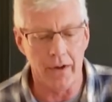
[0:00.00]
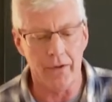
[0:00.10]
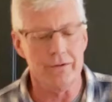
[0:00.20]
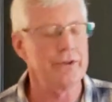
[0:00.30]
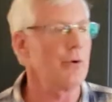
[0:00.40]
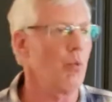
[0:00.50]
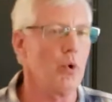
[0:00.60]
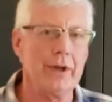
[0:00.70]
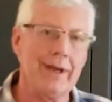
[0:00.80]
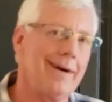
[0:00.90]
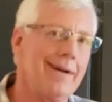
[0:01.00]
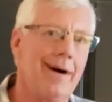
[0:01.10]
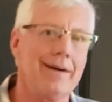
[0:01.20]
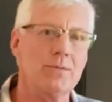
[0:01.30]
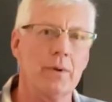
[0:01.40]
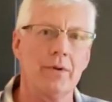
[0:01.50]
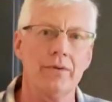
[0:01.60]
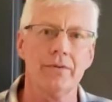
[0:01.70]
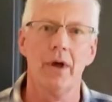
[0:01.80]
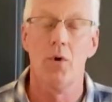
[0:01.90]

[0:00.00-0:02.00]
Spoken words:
those that are working on hospitals,